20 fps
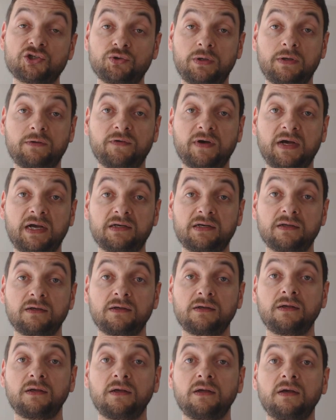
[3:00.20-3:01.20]
unified,
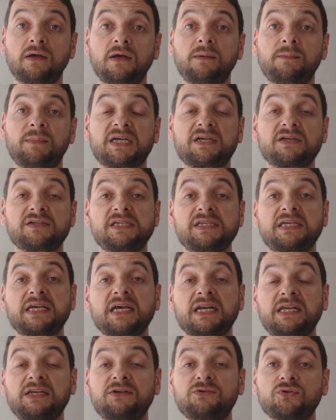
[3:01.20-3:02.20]
because it
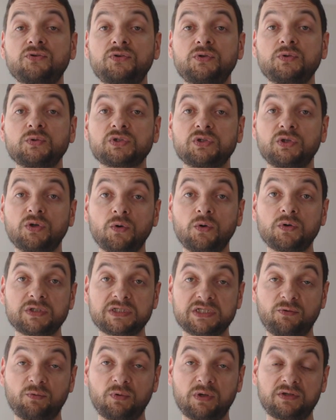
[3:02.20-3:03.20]
can introduce noise
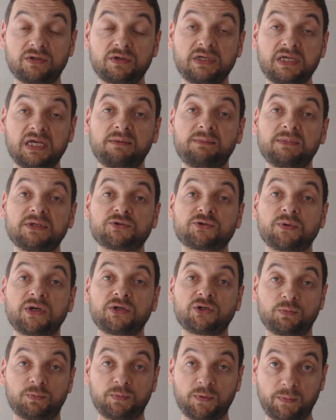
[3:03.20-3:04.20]
in what the game is trying
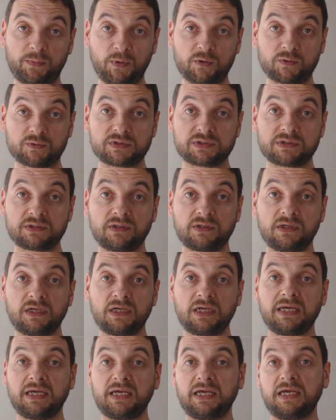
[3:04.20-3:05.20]
to propose.
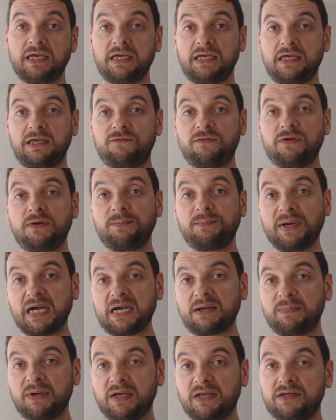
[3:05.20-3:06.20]
If in
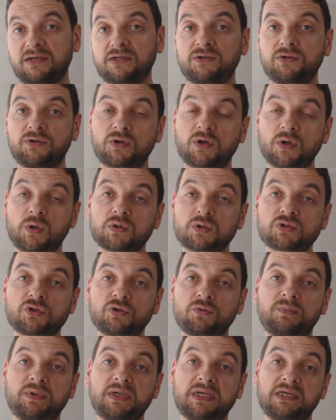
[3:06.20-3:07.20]
Pac-Man the goals
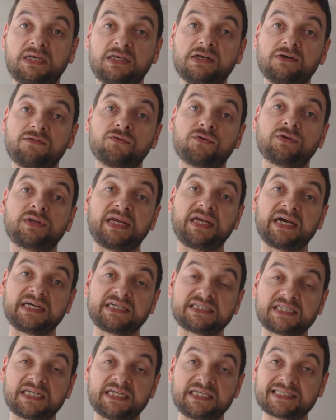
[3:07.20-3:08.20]
could be in different AI
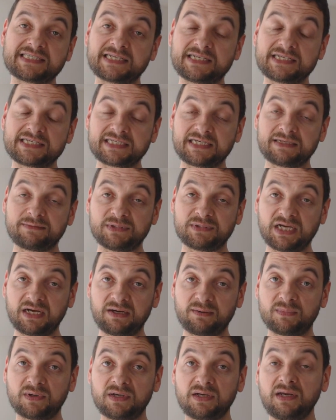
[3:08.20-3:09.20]
states at the same time,
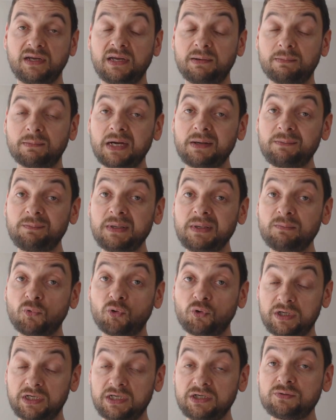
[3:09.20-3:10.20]
it might be
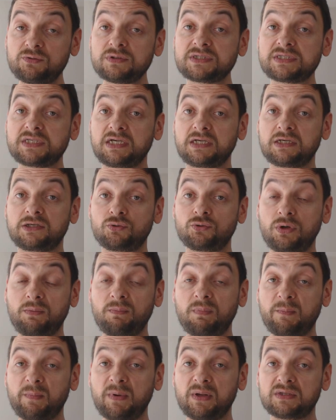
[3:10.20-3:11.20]
more interesting to
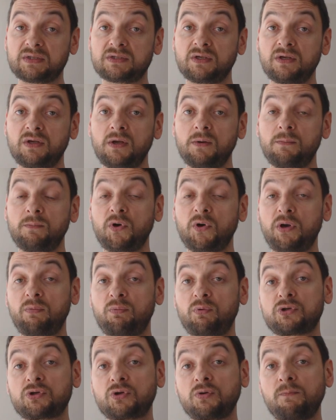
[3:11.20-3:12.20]
implement, but it
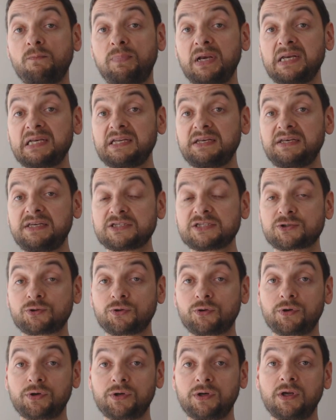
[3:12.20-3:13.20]
would completely
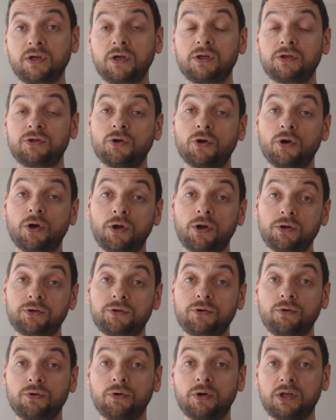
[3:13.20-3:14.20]
destroy the
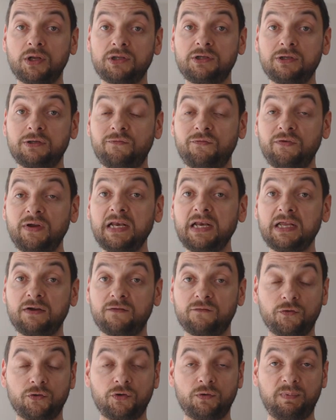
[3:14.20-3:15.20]
hunter-hunted feeling
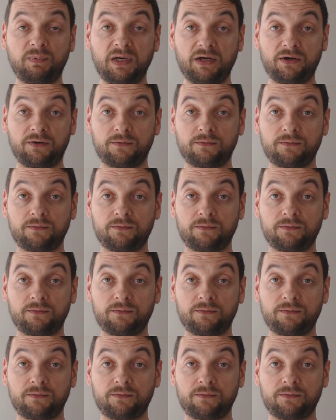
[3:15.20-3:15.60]
for the player.